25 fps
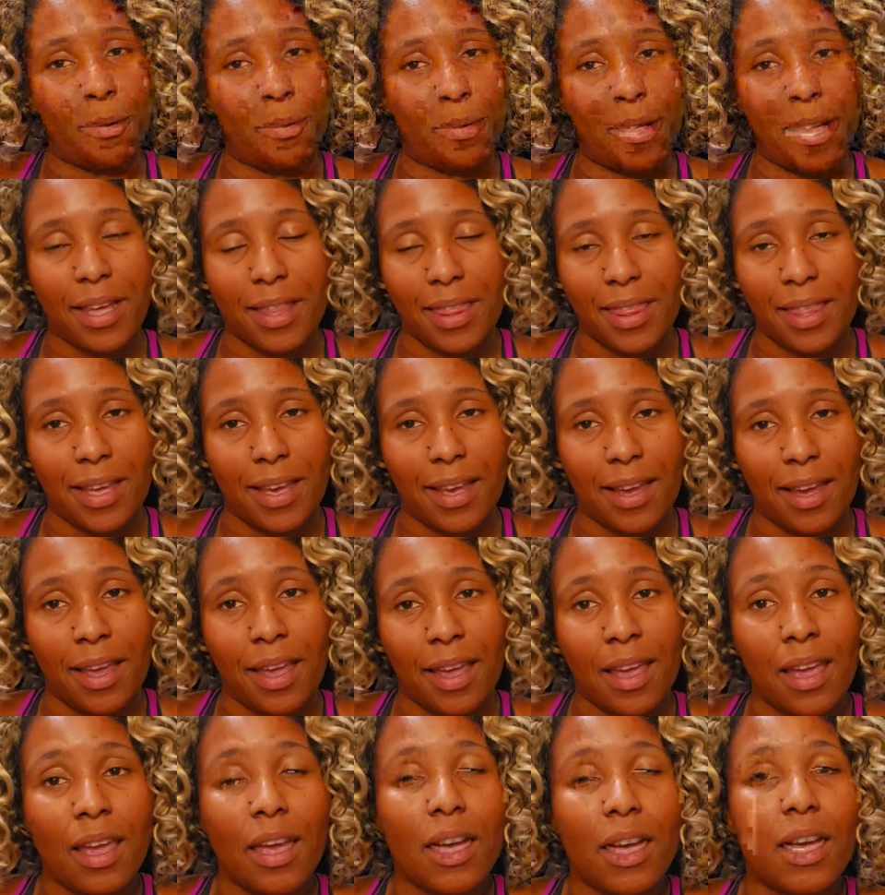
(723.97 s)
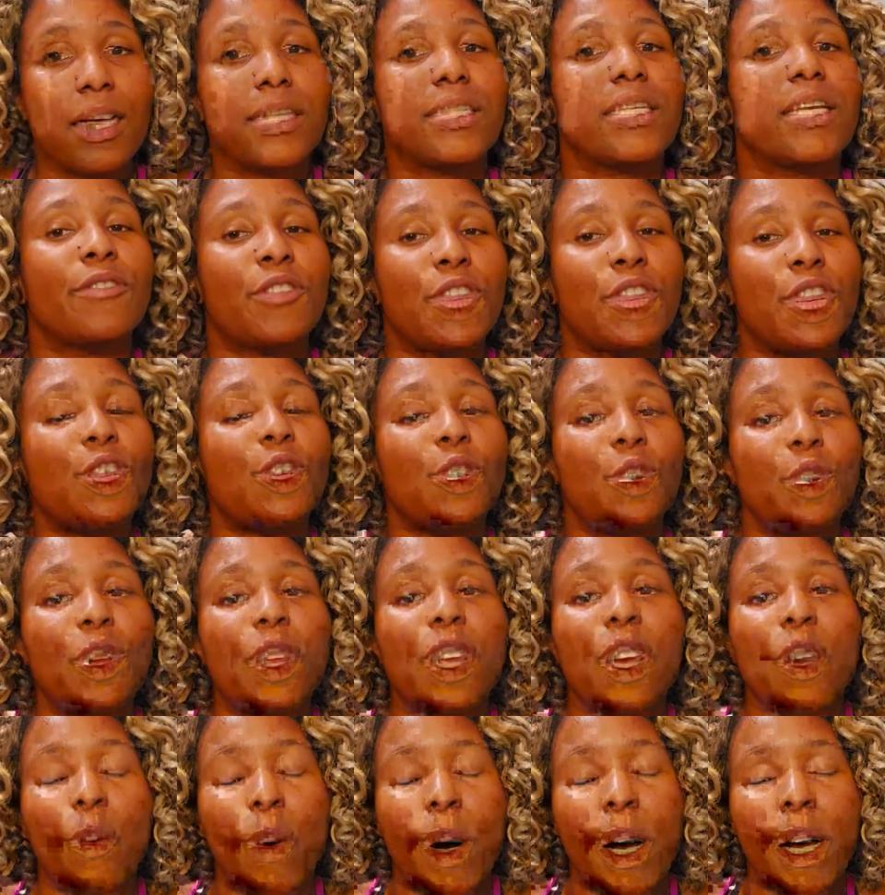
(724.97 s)
nothing. Because if she
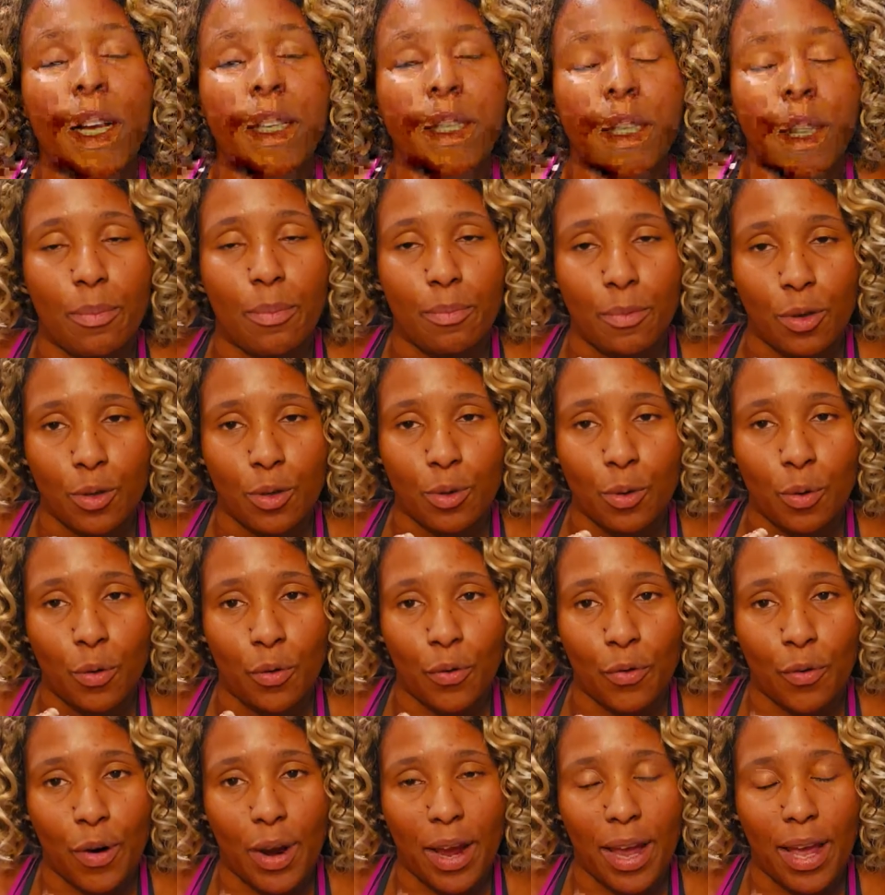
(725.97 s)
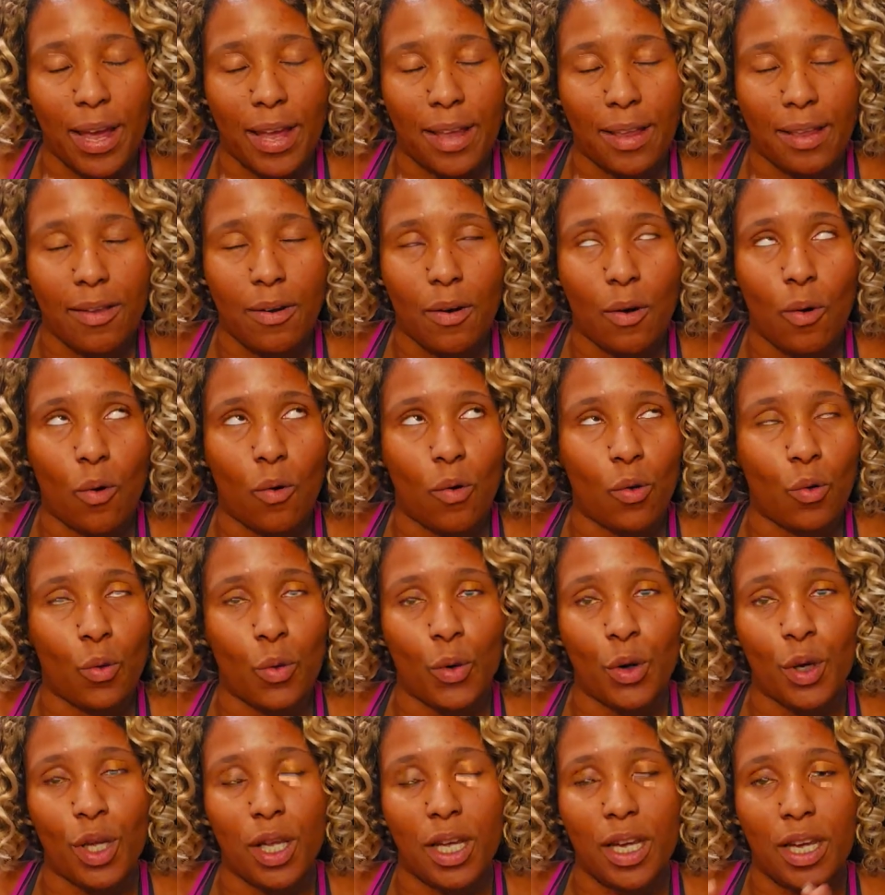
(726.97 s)
truly was a mutual friend or
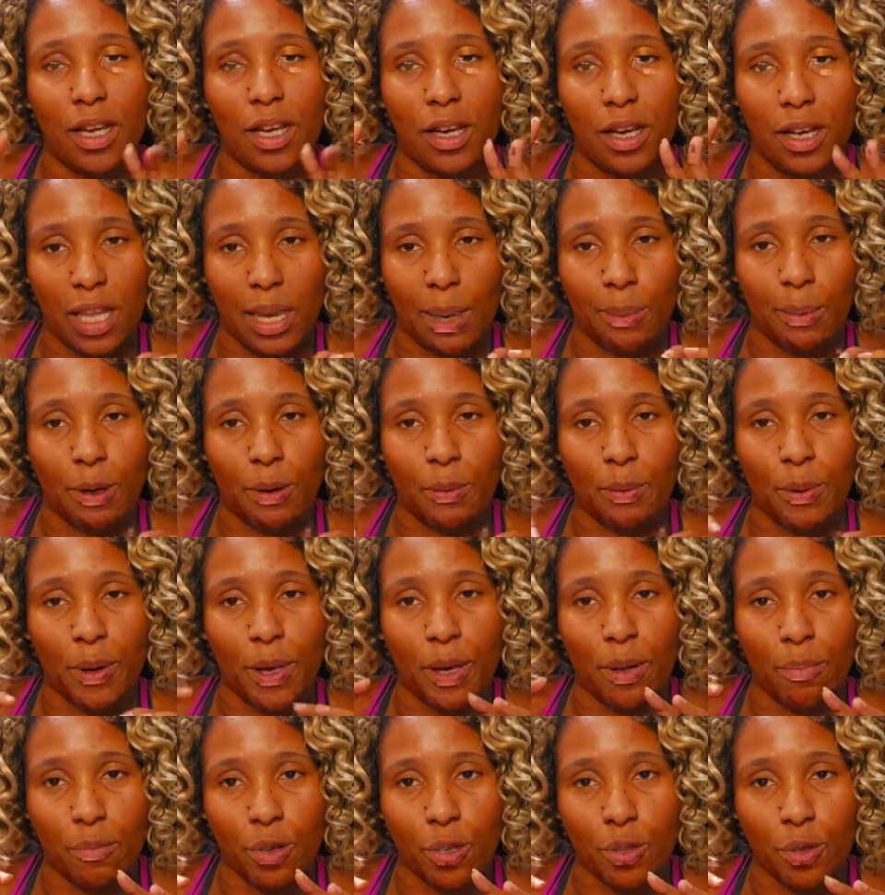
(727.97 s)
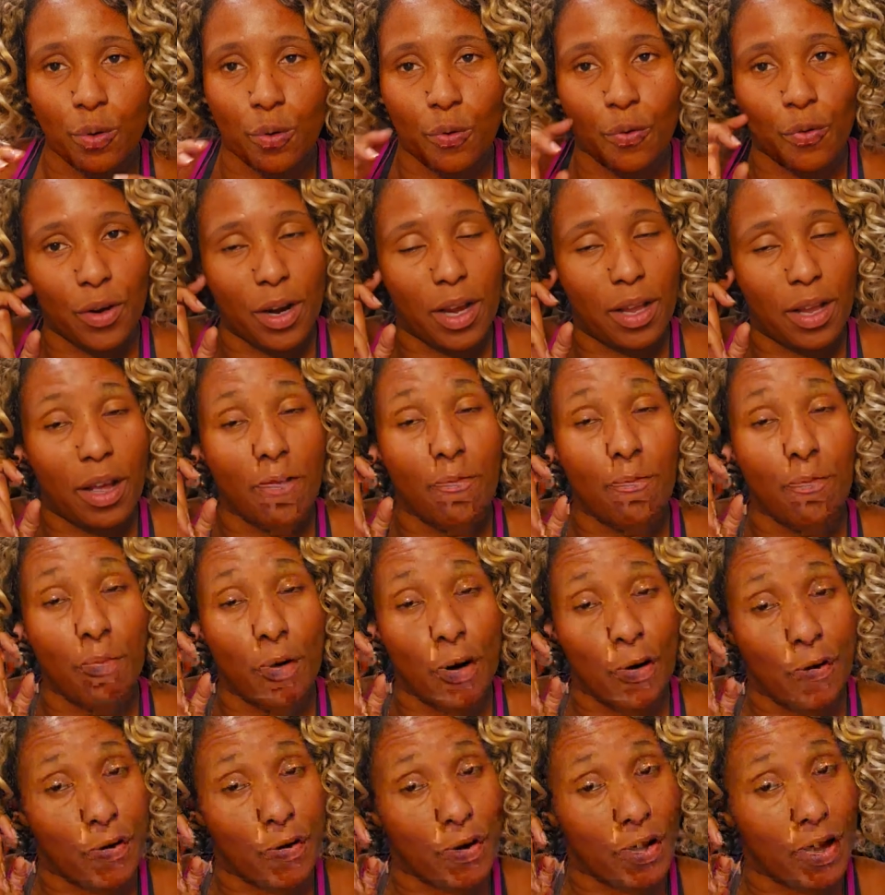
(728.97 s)
really claiming to be a mutual friend of
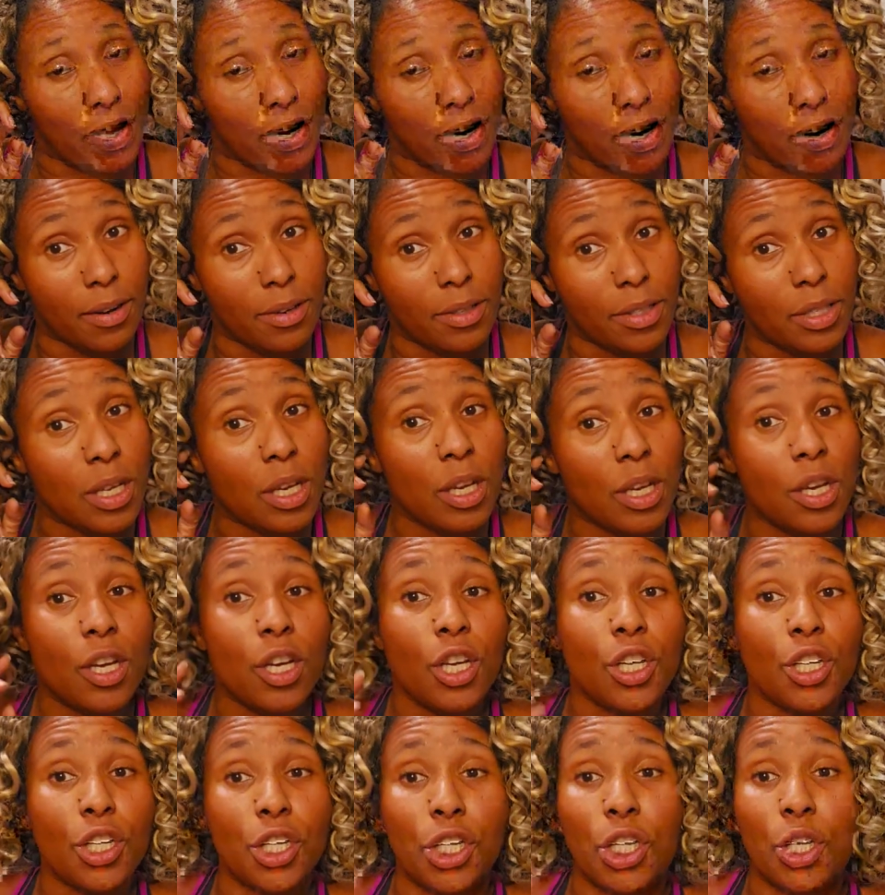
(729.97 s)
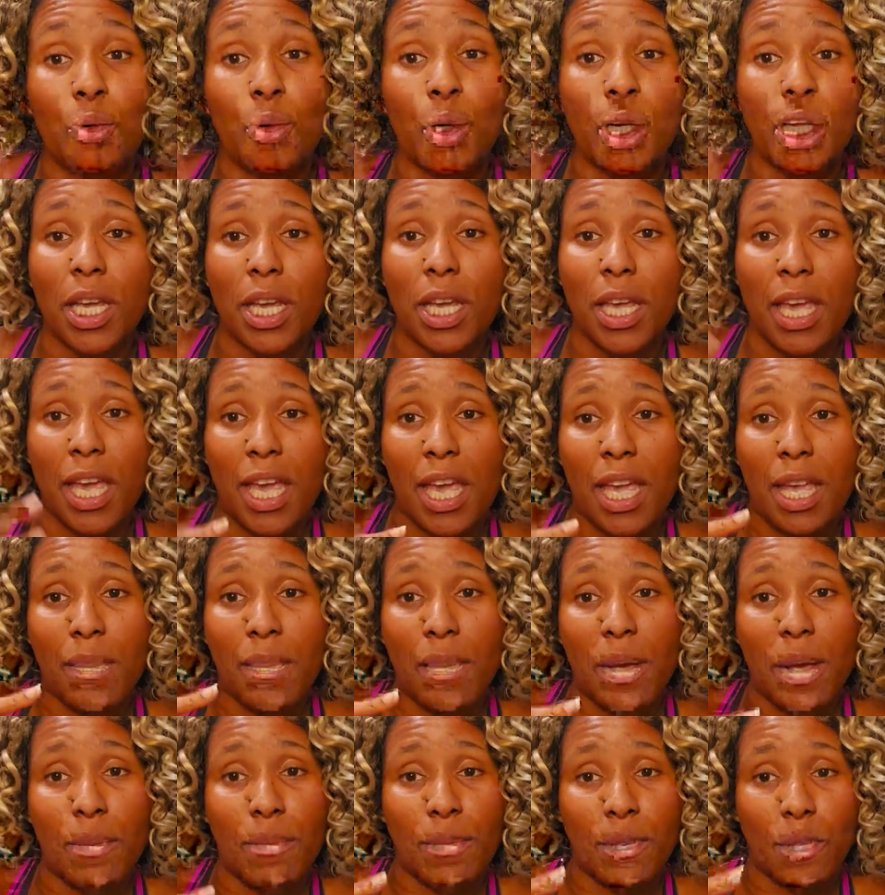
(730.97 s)
both of theirs, she would have came
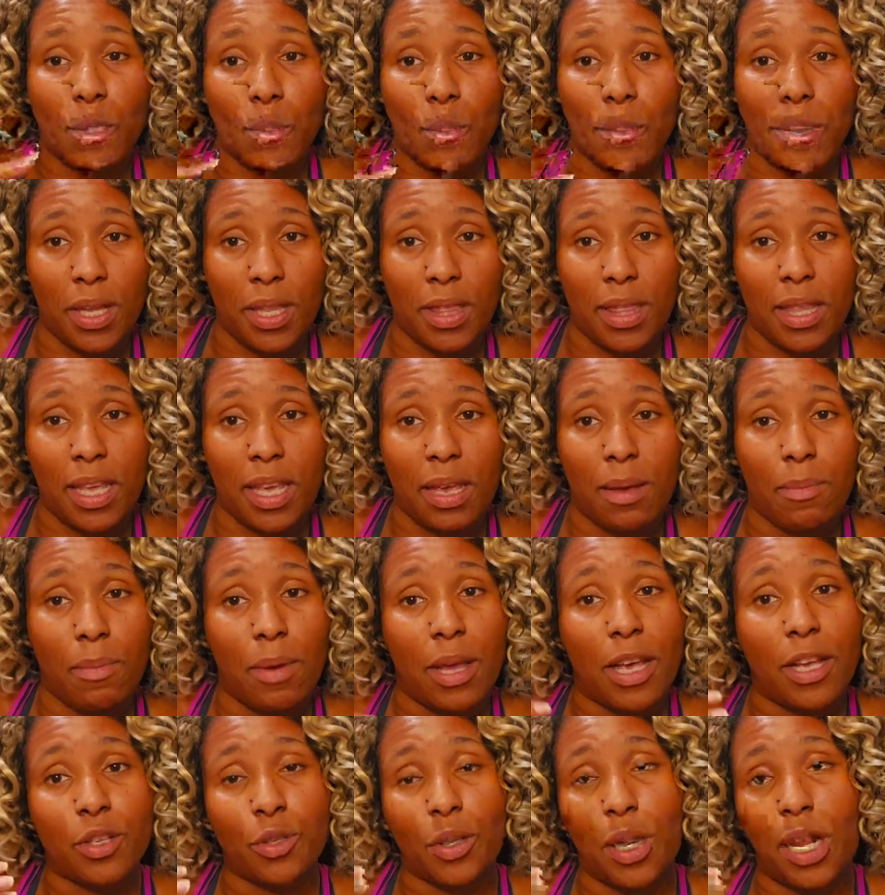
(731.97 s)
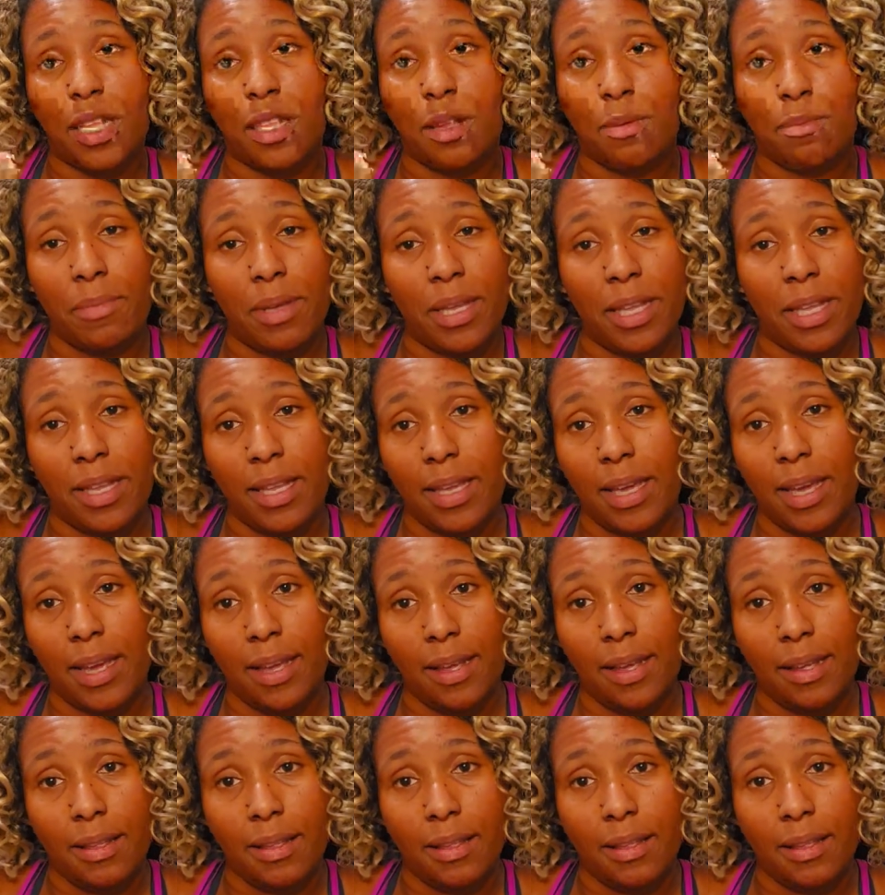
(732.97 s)
in between them and tried to mediate.